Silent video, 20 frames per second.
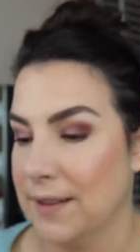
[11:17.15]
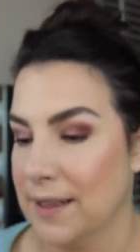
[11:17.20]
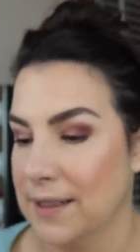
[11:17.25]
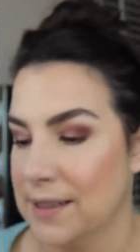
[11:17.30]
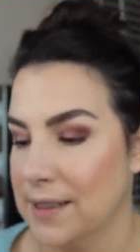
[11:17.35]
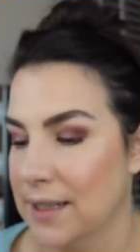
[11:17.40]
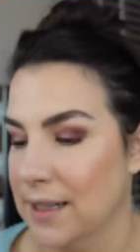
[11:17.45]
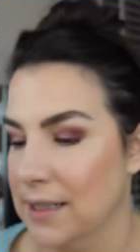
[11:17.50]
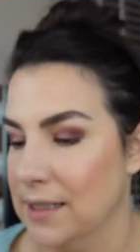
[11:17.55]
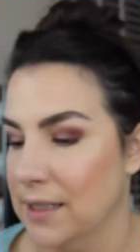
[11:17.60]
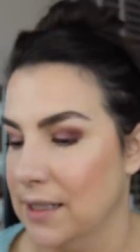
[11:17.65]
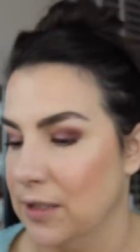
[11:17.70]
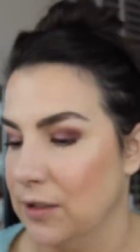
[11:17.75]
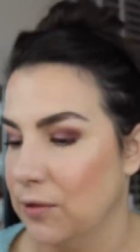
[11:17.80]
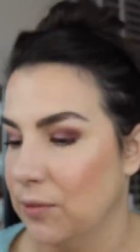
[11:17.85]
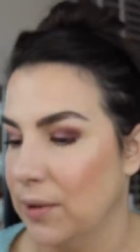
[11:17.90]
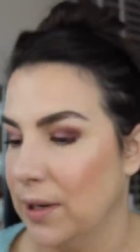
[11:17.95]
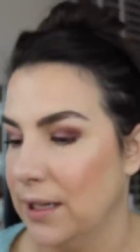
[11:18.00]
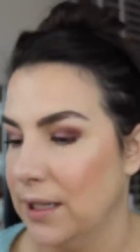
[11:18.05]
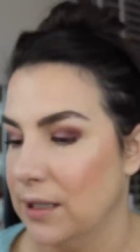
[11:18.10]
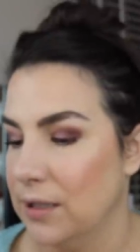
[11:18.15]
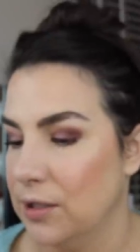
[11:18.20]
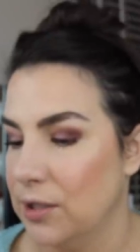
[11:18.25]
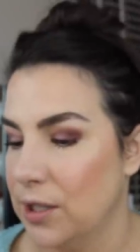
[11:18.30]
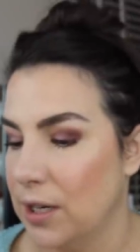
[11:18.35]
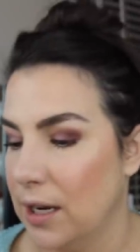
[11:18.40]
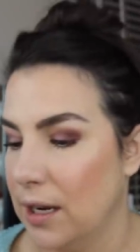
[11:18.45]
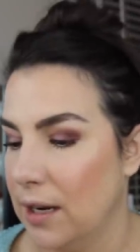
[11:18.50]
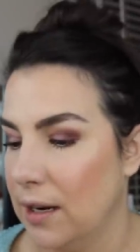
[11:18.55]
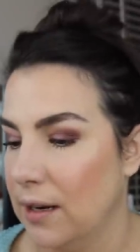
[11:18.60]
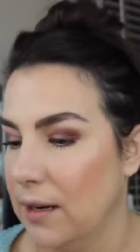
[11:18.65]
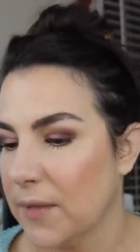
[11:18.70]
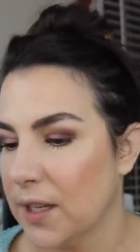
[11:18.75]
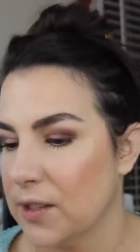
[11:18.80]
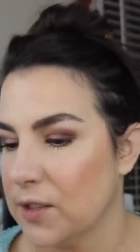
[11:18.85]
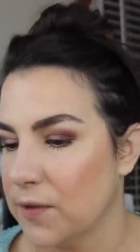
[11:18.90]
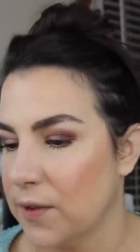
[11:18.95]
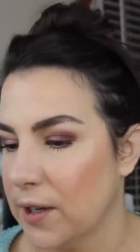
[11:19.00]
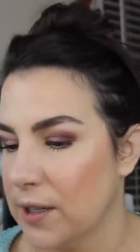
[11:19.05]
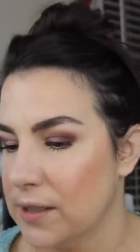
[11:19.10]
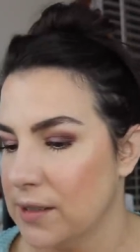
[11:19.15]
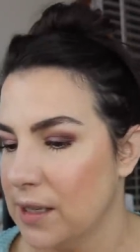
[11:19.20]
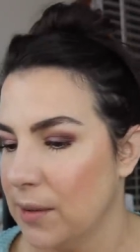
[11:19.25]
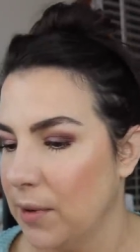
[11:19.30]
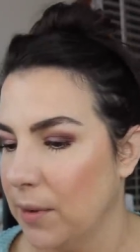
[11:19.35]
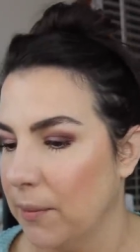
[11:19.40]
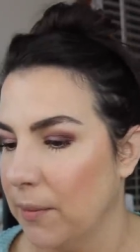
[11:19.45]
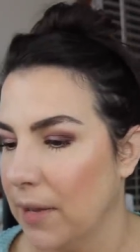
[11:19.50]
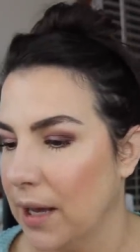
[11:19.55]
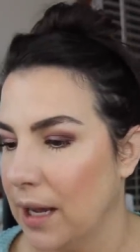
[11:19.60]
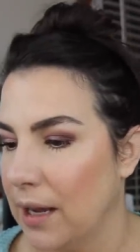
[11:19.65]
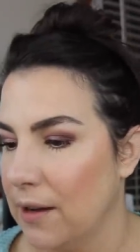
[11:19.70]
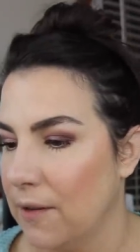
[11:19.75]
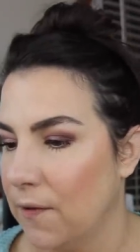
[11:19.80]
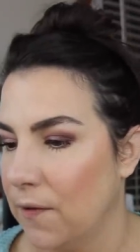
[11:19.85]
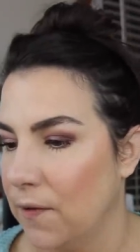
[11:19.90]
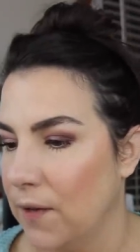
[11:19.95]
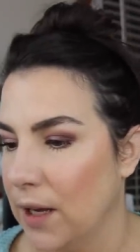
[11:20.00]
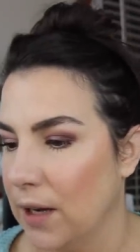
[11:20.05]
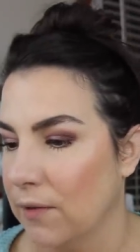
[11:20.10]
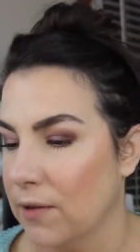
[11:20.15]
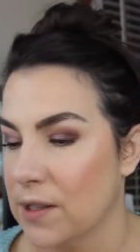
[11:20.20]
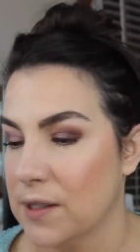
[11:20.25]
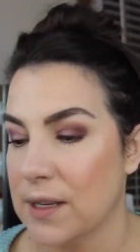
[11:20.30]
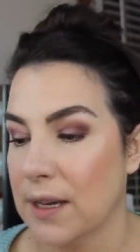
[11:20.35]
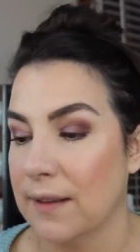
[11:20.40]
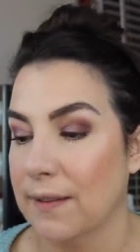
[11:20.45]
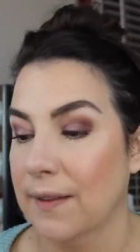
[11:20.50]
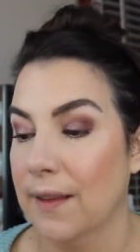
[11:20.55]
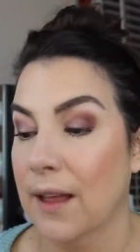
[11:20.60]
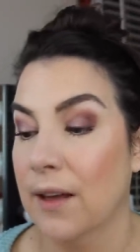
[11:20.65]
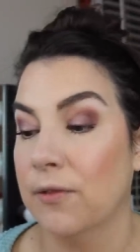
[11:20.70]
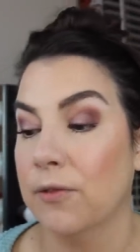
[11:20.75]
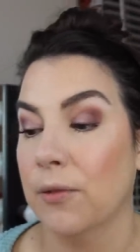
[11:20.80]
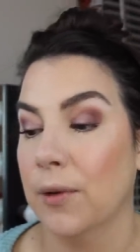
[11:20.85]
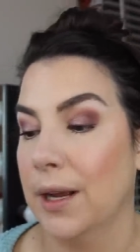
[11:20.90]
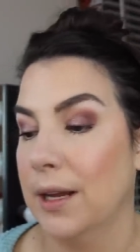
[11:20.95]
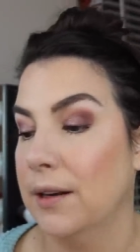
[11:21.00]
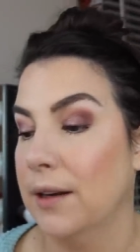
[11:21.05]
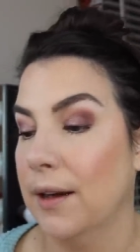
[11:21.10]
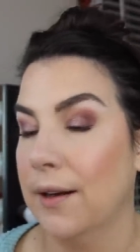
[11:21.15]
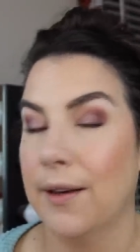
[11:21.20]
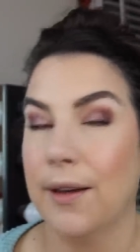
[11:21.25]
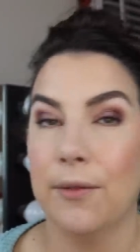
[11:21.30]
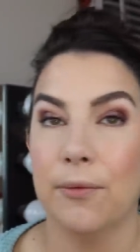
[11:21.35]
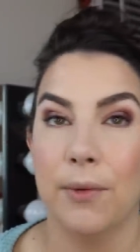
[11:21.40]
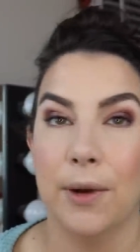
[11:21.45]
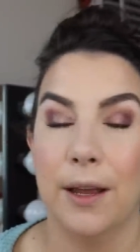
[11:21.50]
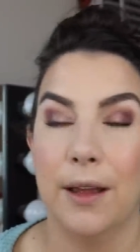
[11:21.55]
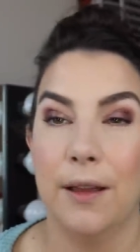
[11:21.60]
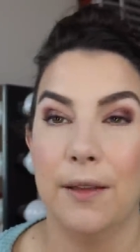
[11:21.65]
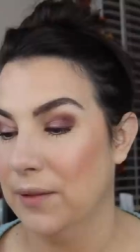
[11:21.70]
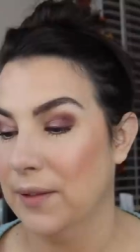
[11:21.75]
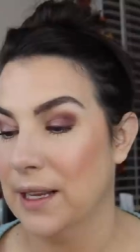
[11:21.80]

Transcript: That's the 1920 shade. As far as some of my favorites, I love Red Hot Red.